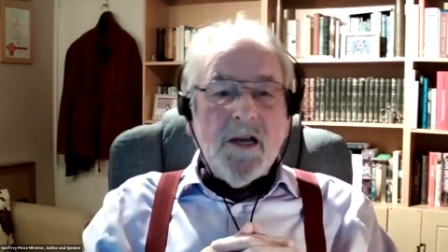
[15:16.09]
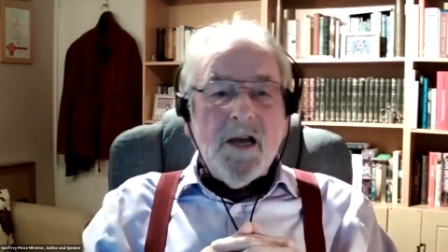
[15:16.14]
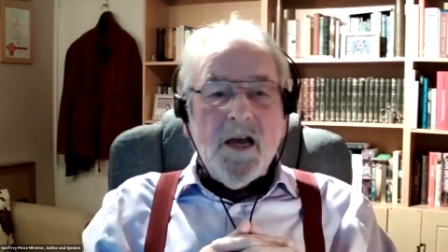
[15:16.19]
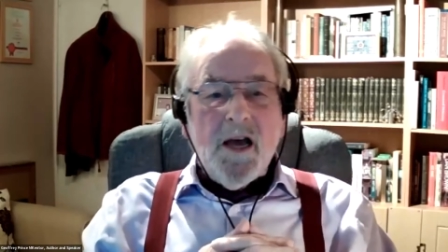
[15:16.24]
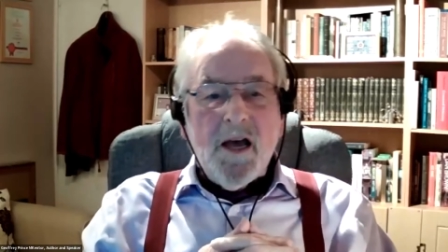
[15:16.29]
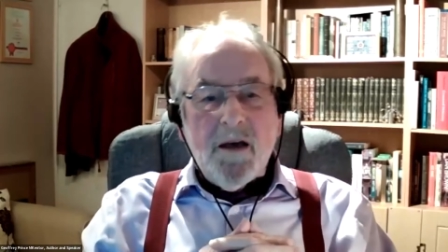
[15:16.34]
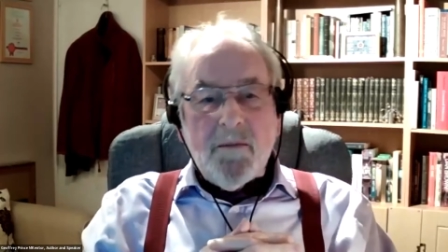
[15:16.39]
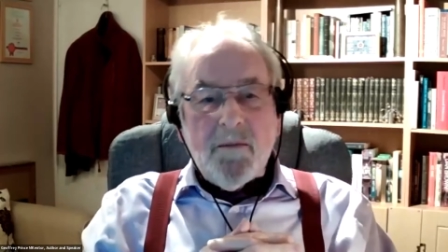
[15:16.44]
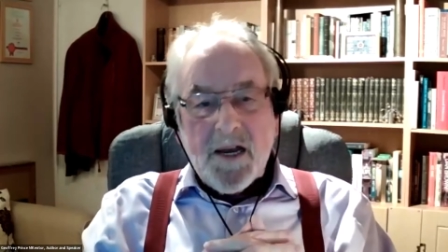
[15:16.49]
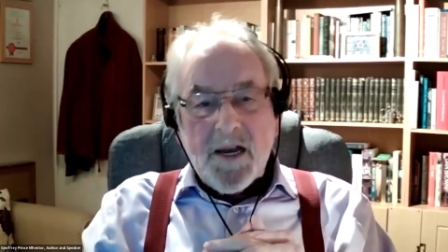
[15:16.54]

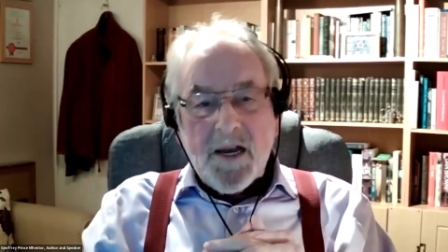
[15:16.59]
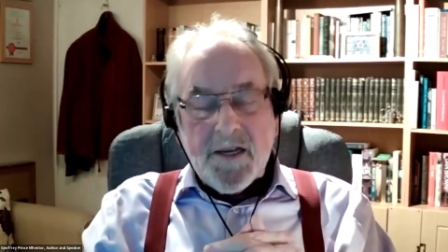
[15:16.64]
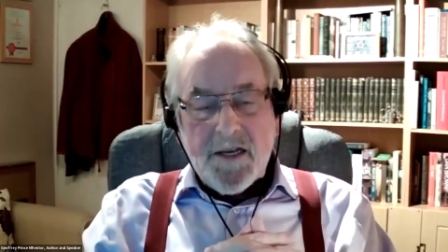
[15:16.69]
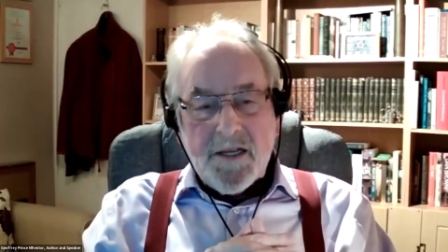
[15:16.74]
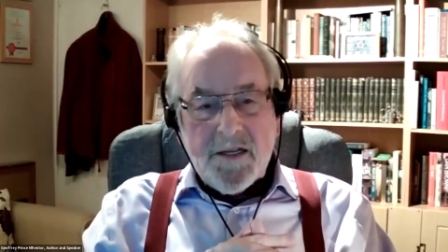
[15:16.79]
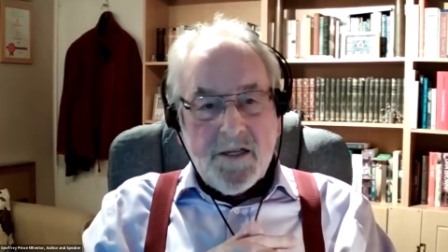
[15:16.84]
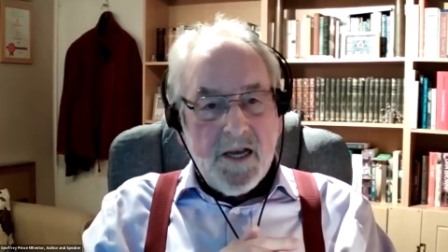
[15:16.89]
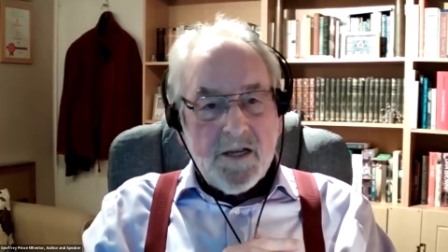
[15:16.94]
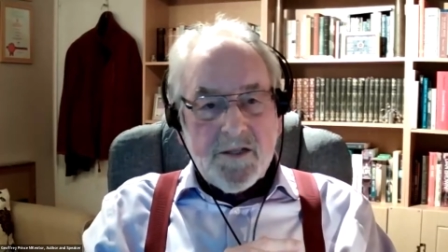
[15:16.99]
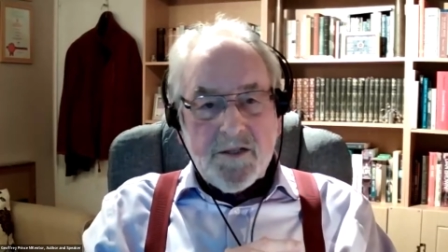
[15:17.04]
uh, back
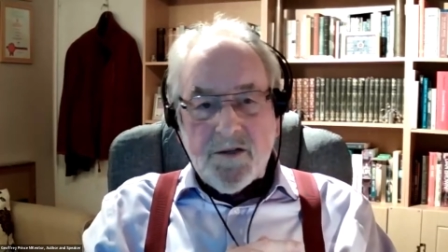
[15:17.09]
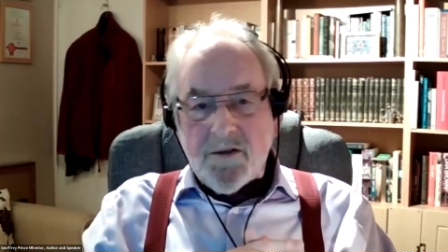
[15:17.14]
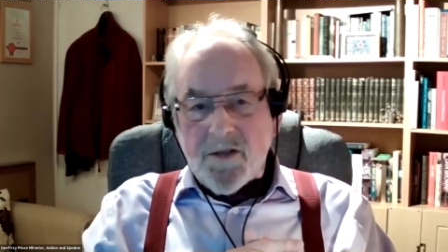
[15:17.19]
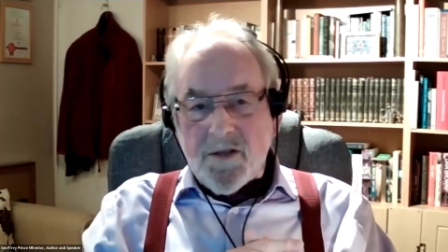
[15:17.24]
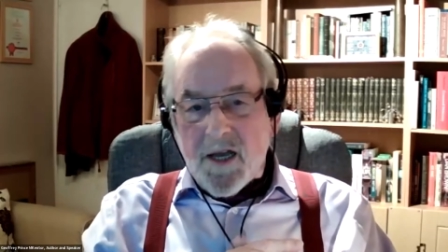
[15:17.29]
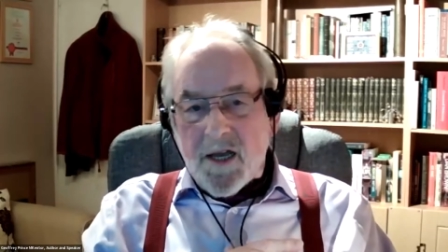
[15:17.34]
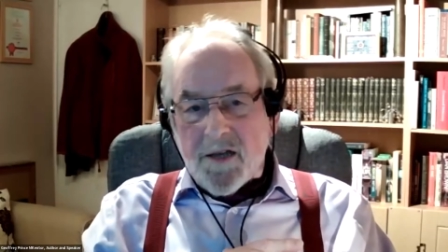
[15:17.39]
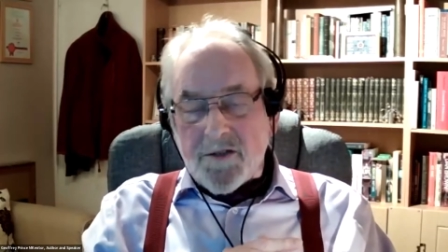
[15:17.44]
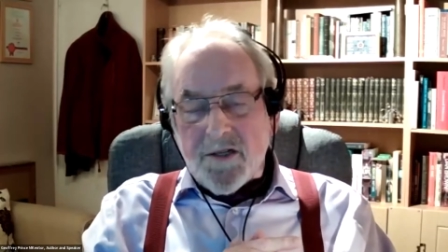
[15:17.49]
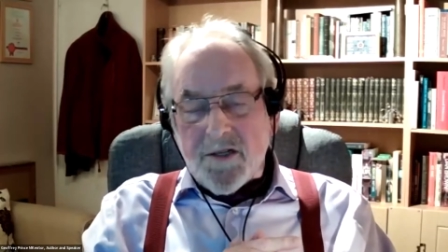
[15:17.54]
in uh,
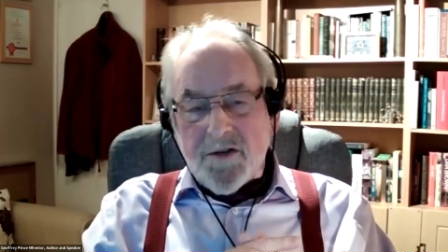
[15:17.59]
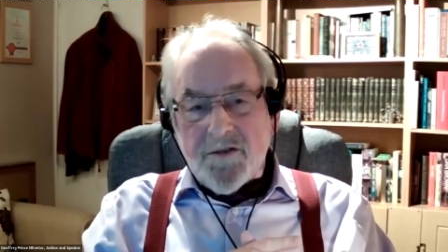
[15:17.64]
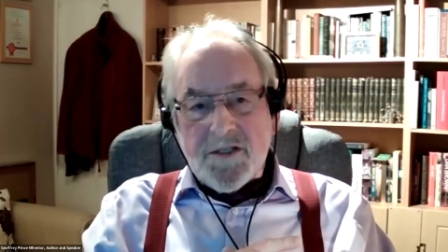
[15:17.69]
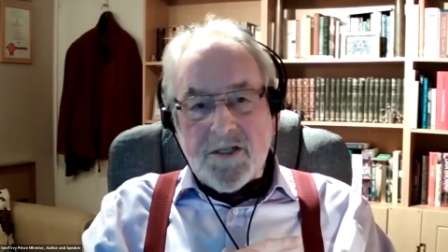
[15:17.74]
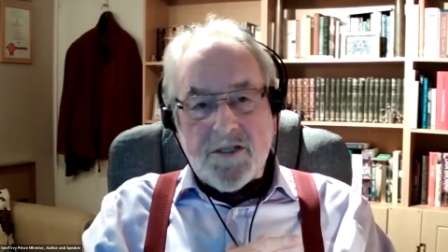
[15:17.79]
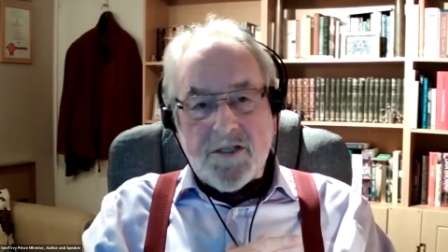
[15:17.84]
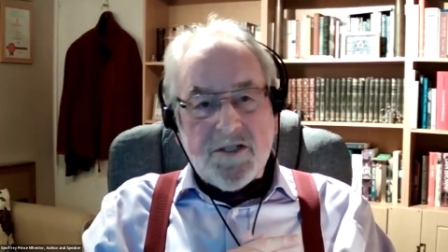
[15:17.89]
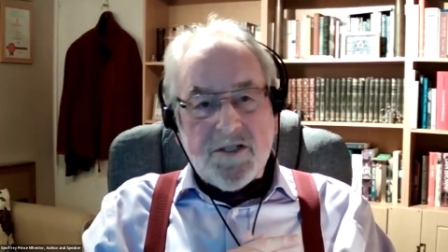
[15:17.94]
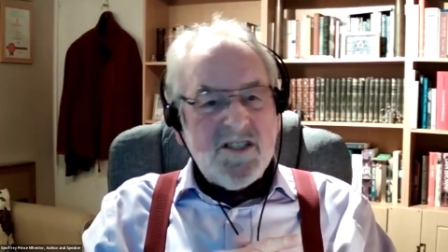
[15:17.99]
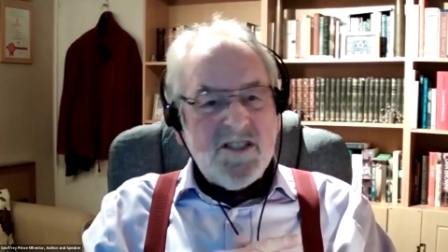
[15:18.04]

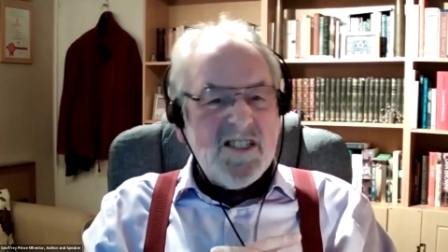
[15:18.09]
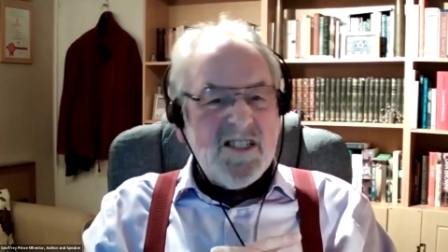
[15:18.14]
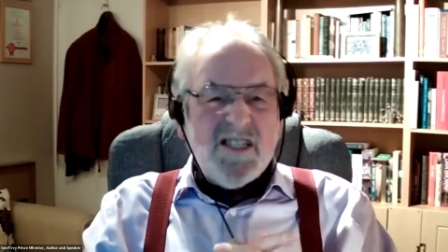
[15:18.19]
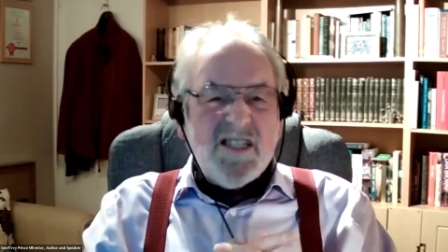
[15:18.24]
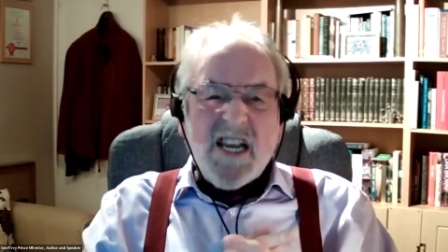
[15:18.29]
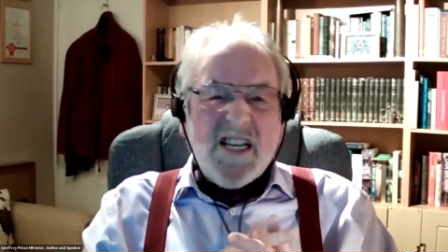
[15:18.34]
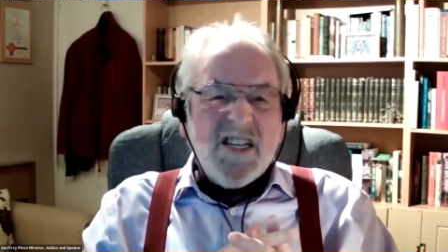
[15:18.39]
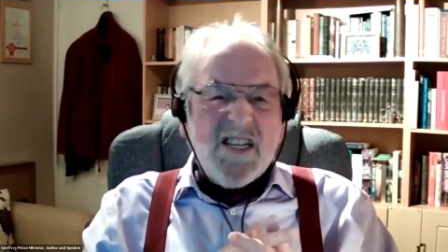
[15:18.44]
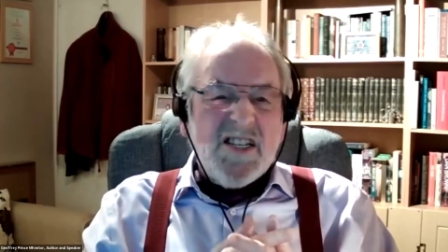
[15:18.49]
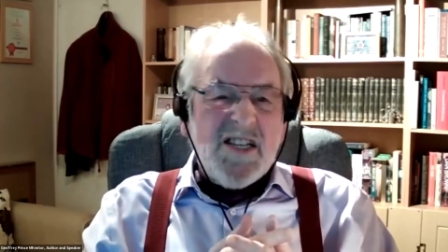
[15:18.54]

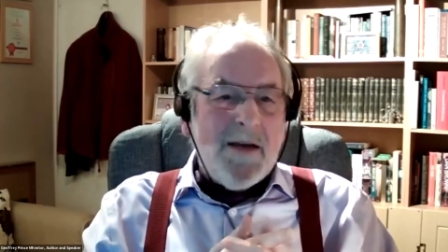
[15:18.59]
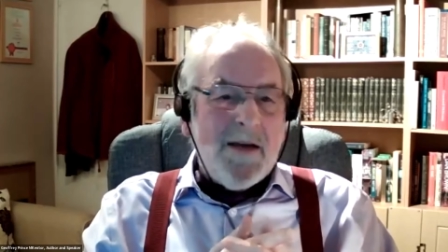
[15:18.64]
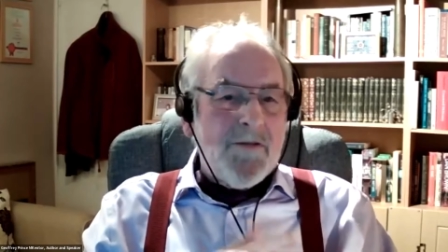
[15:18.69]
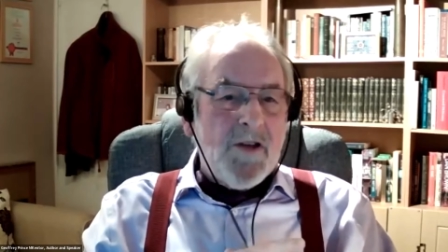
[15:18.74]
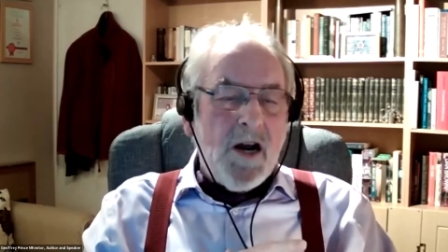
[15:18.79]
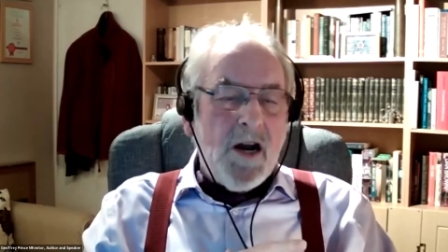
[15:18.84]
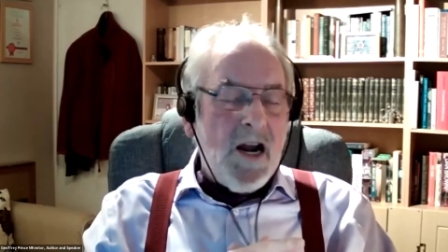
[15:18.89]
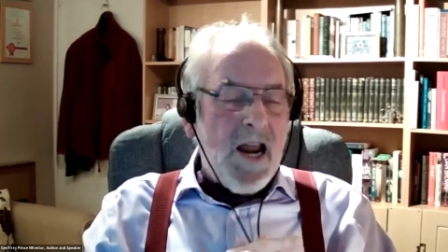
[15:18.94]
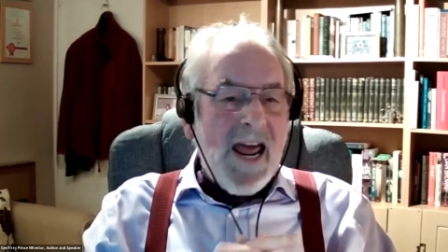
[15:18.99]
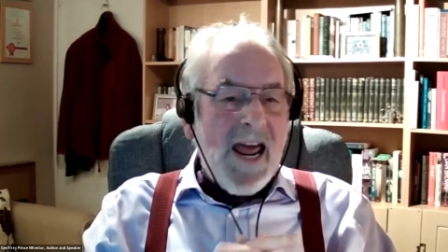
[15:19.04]
2006,
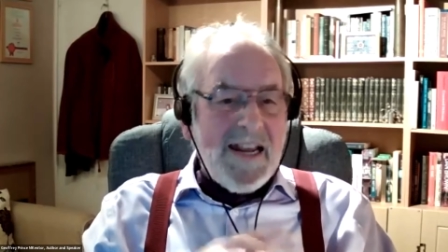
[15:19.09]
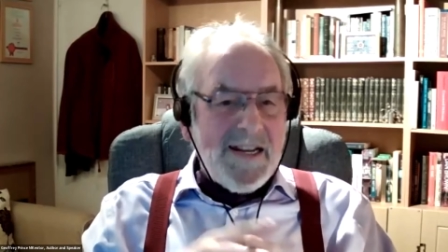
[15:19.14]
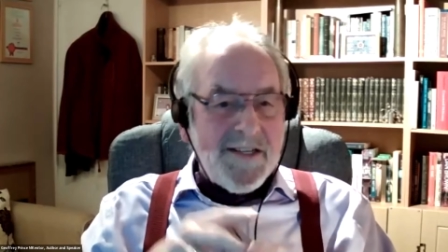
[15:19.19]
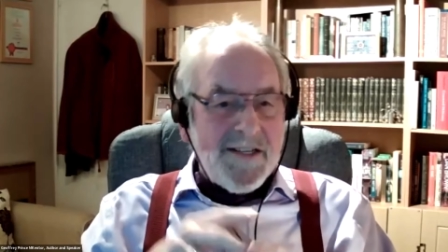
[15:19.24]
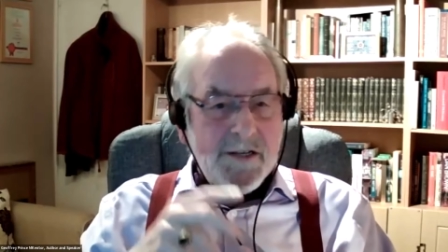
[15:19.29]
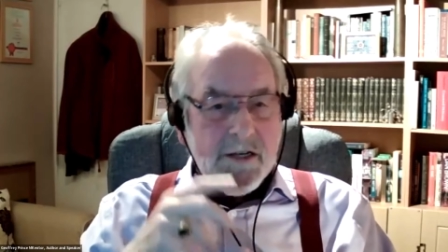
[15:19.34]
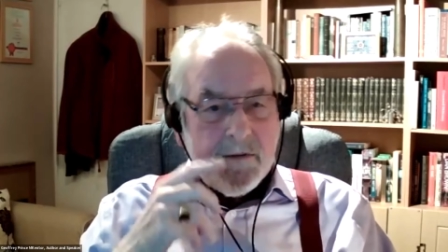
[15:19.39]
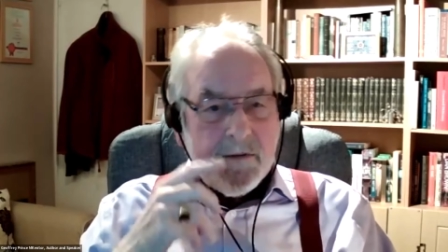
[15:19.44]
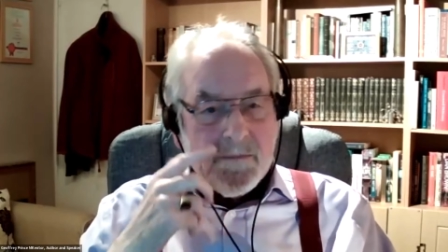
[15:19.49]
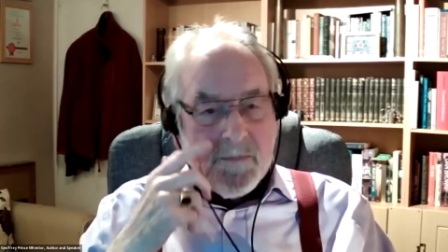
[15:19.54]
7, and
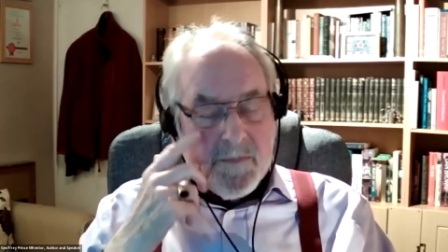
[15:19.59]
8